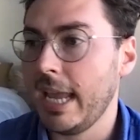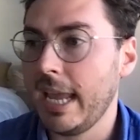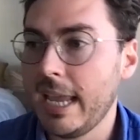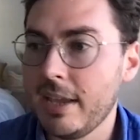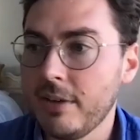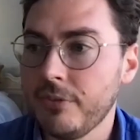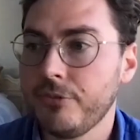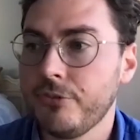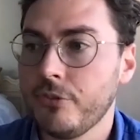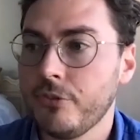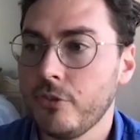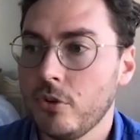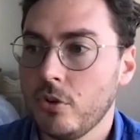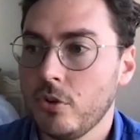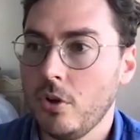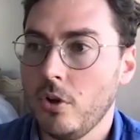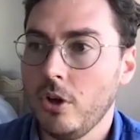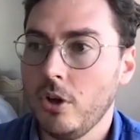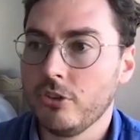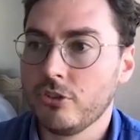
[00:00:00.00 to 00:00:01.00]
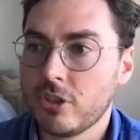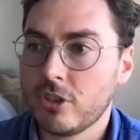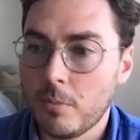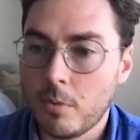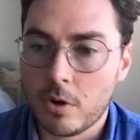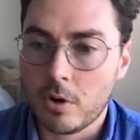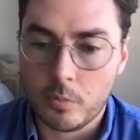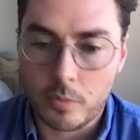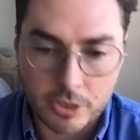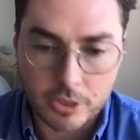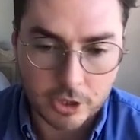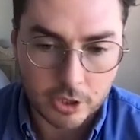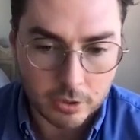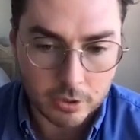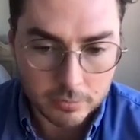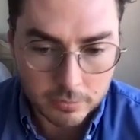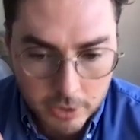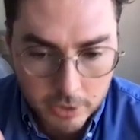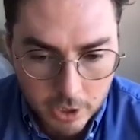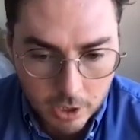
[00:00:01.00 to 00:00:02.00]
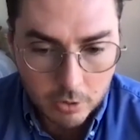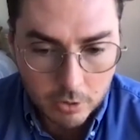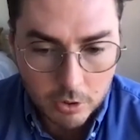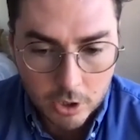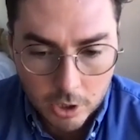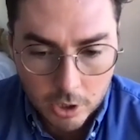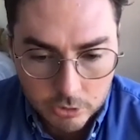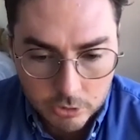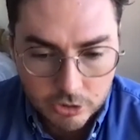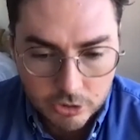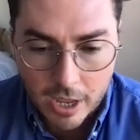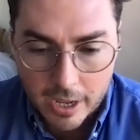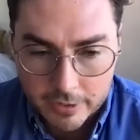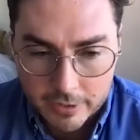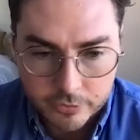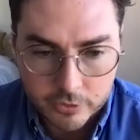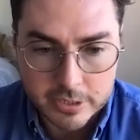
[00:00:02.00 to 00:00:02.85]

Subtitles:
if someone with a close eye